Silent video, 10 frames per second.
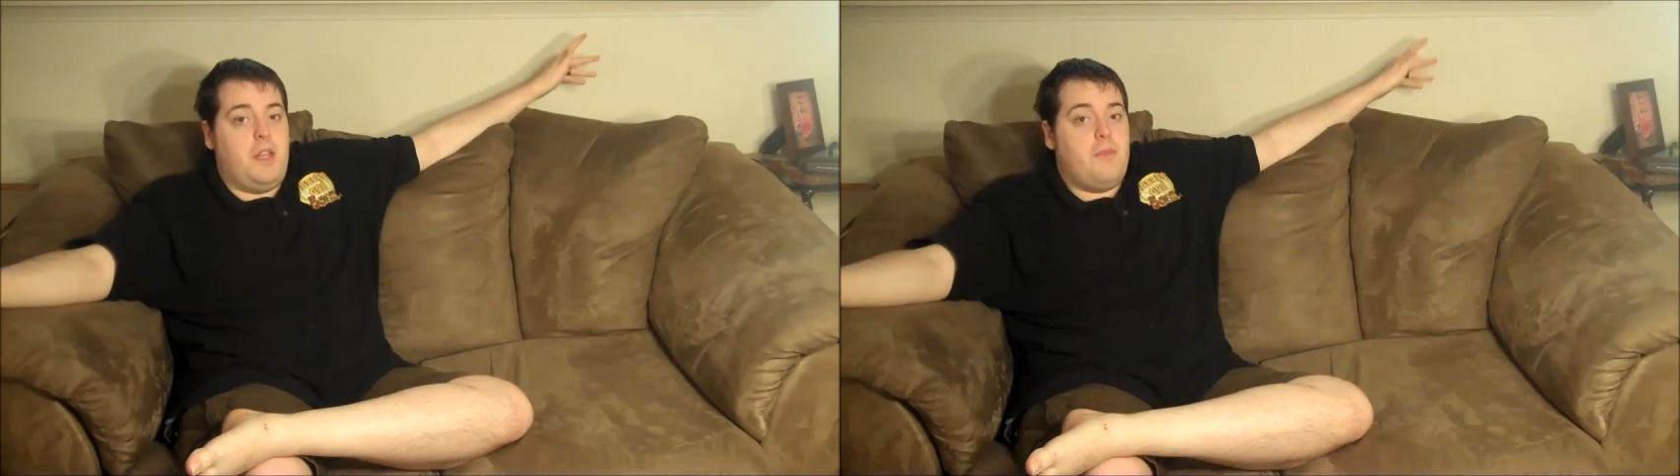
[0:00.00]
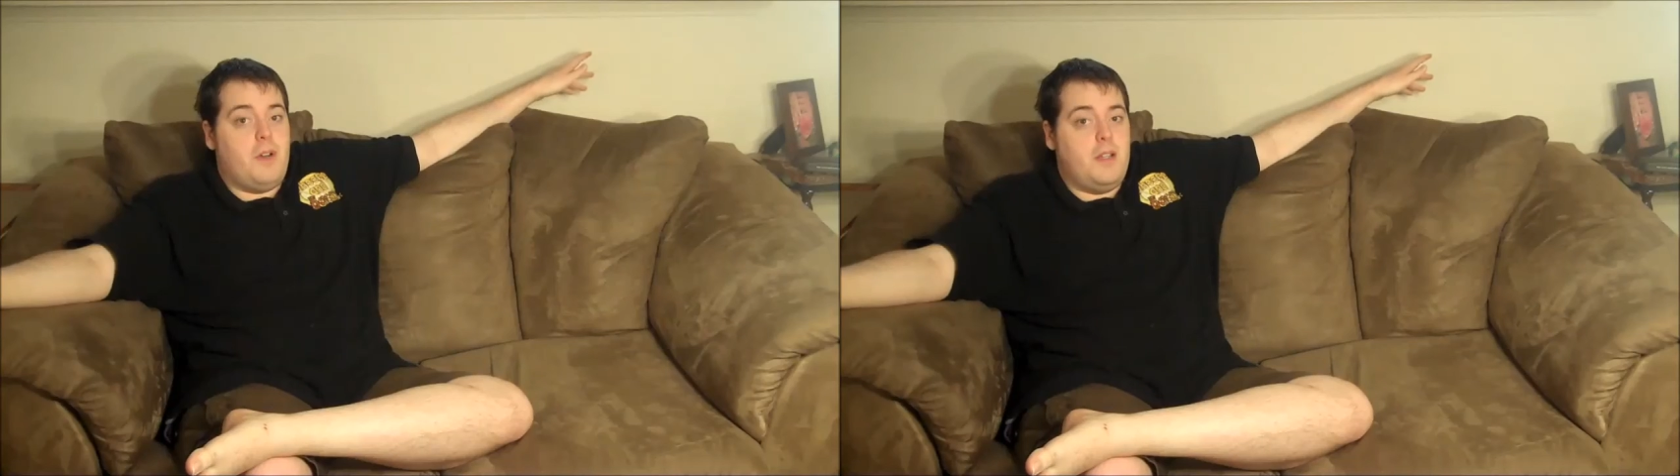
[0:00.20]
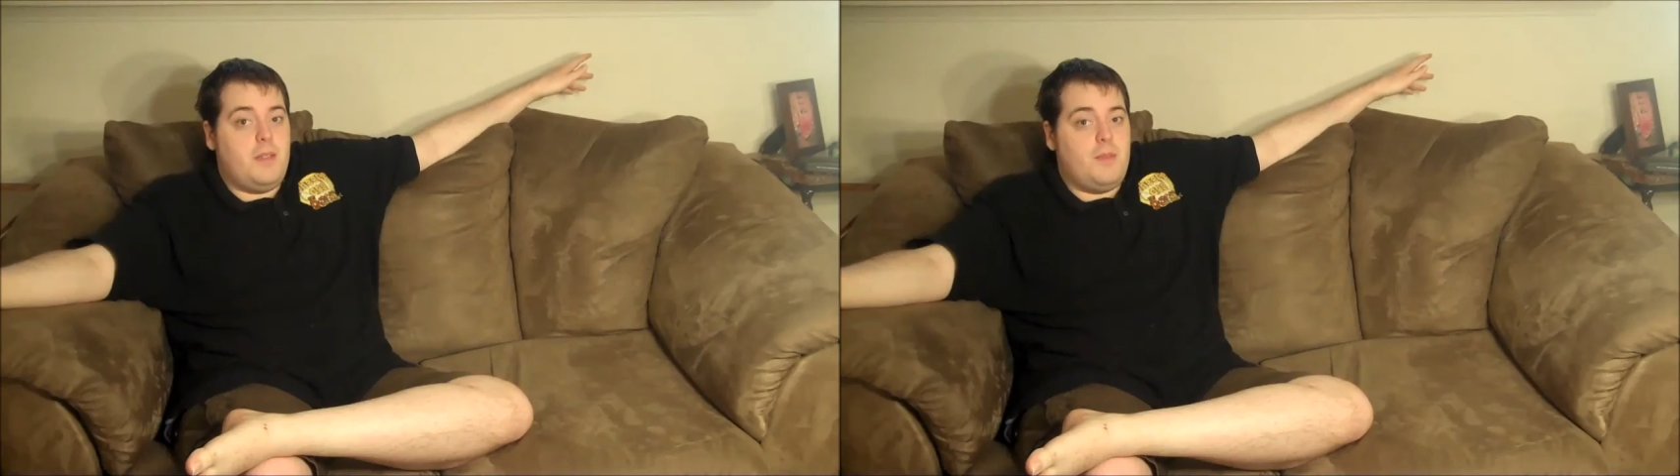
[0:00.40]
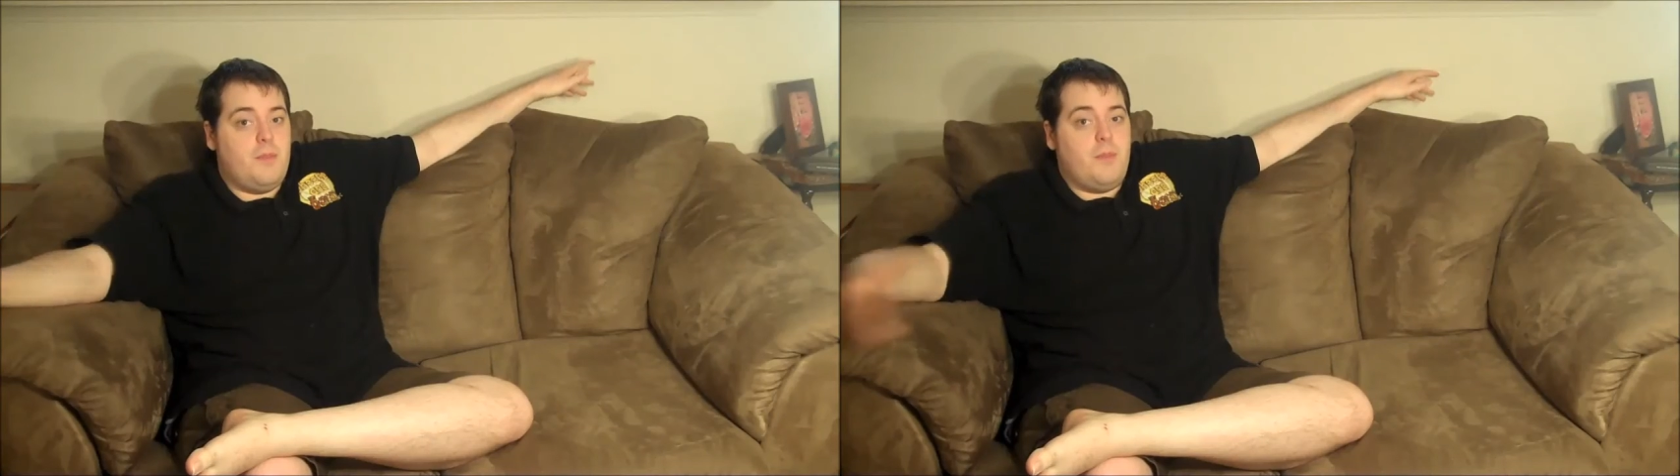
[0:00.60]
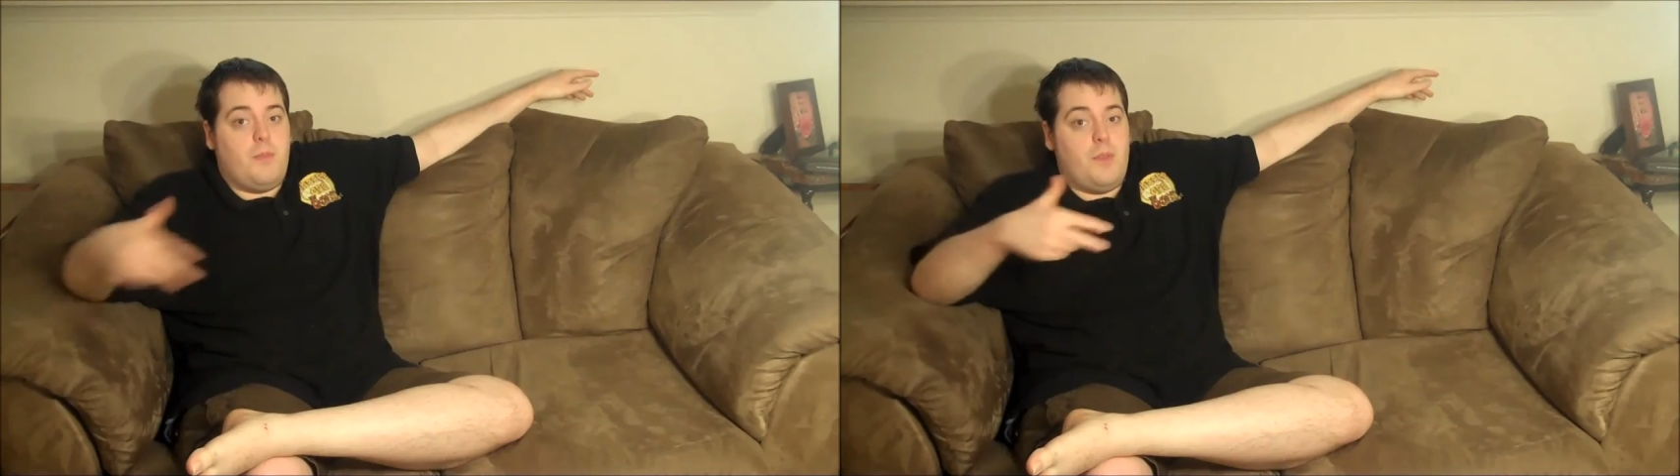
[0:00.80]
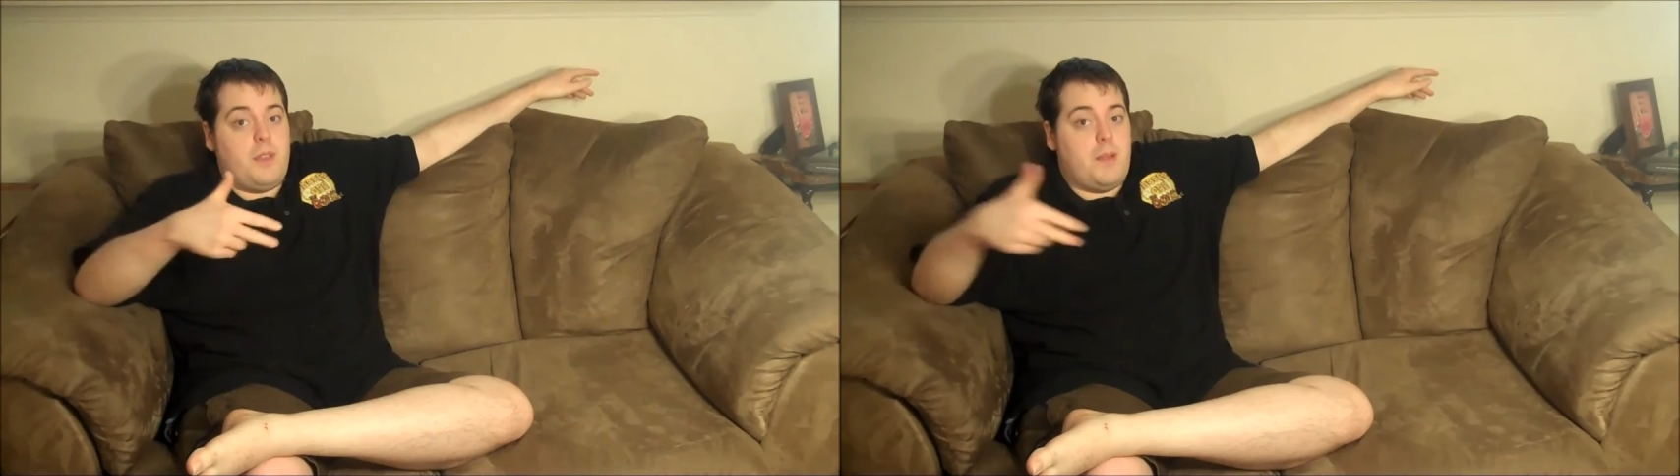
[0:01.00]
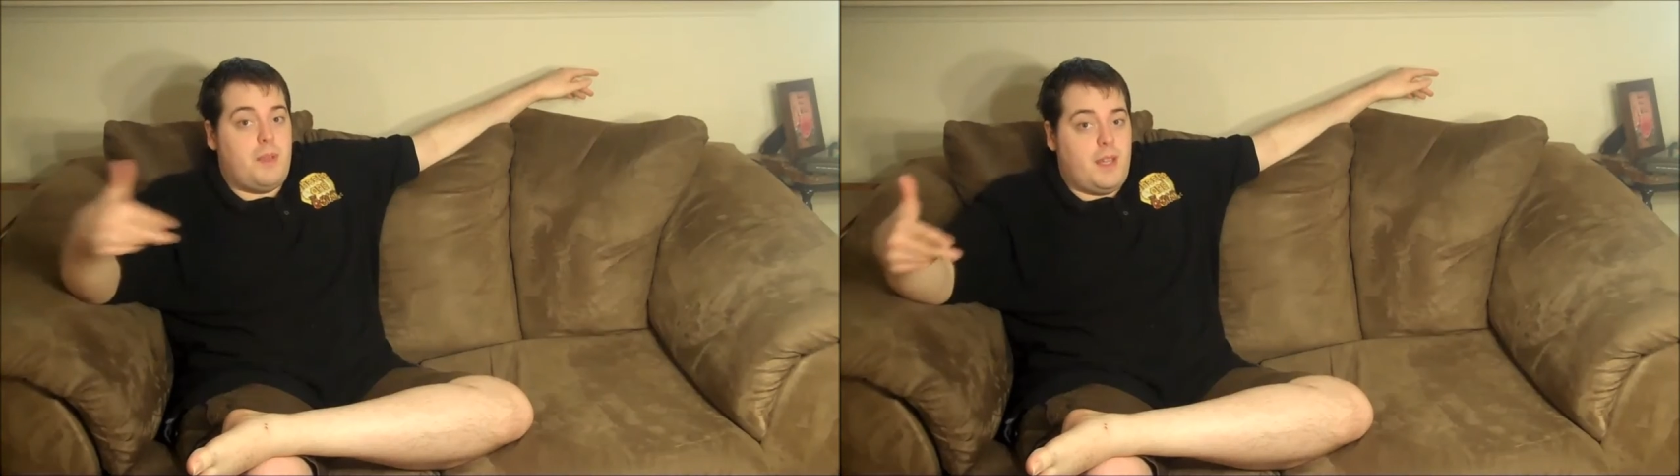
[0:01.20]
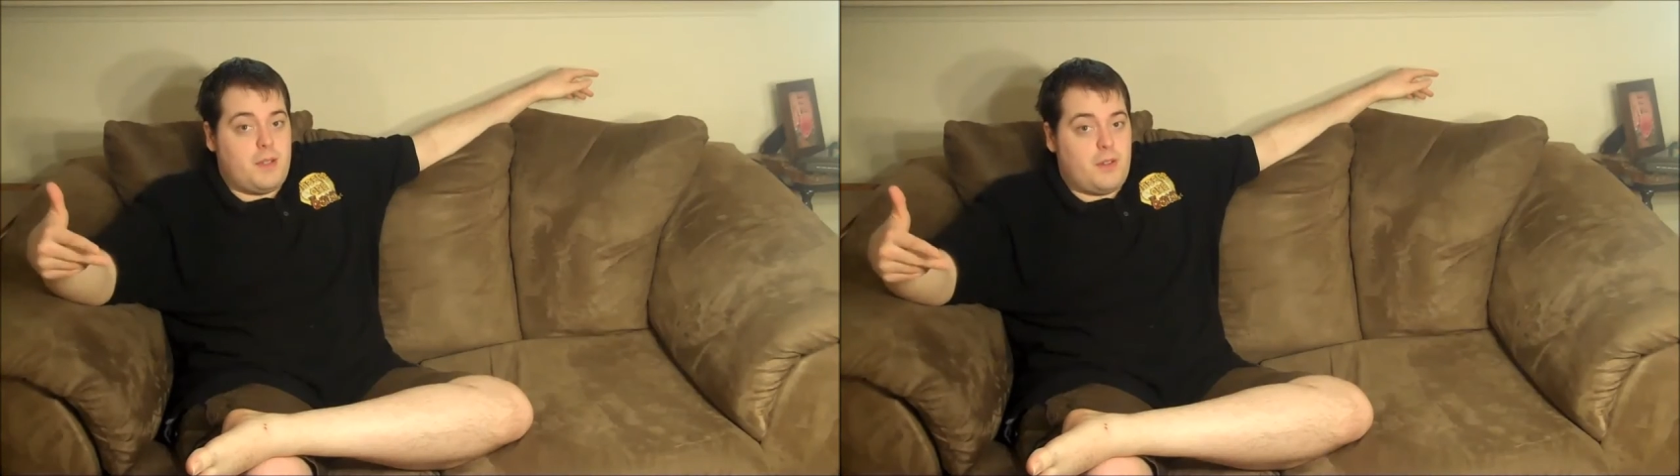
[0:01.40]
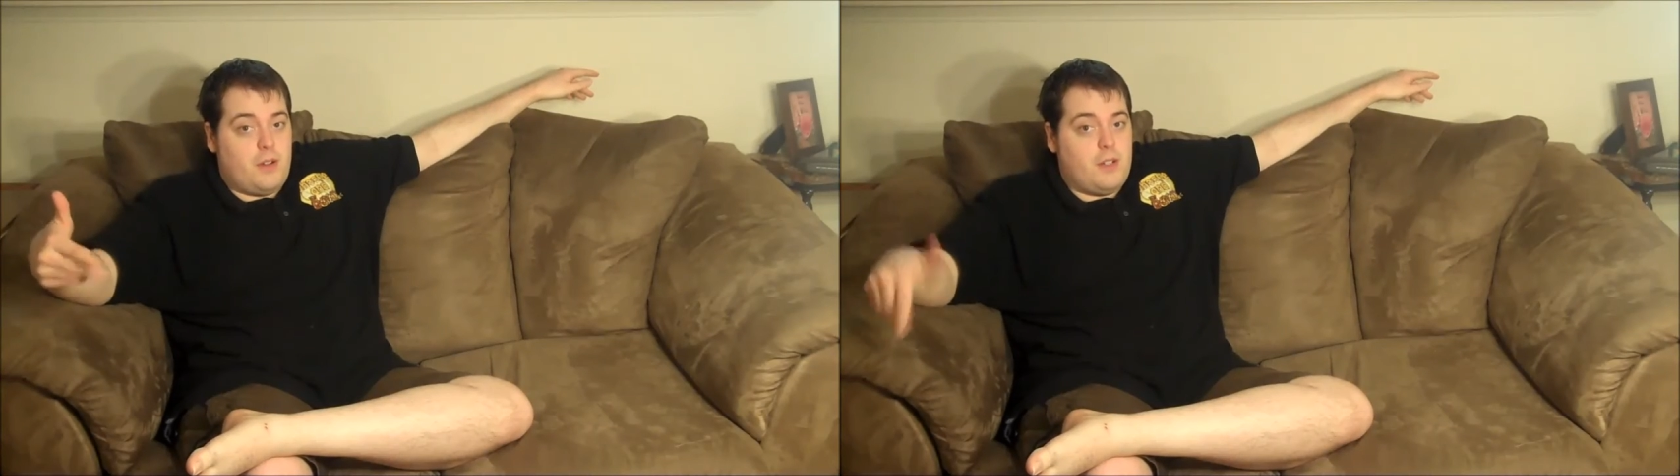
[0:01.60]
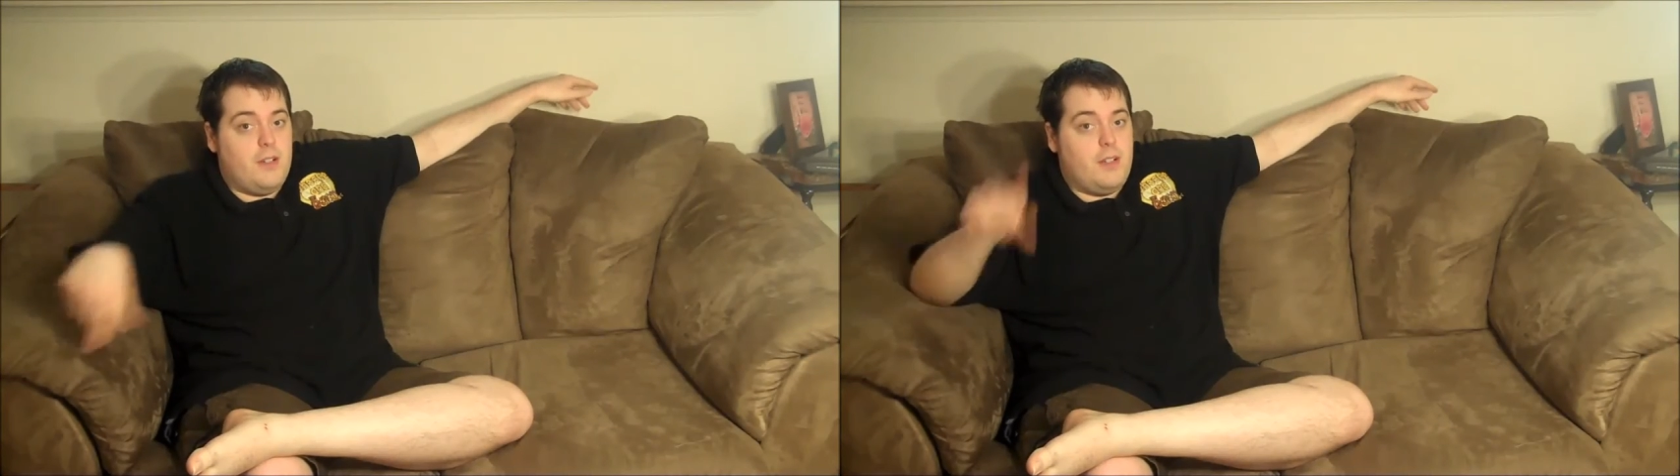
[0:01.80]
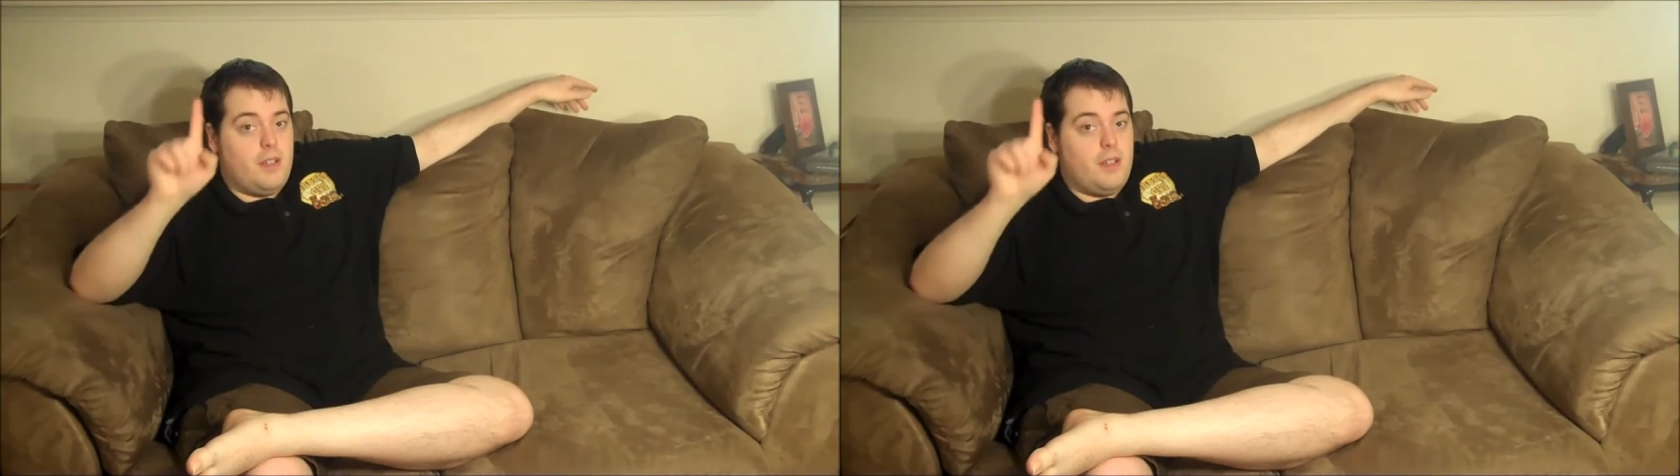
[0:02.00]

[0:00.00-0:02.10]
need funds. We've set up a Kickstarter.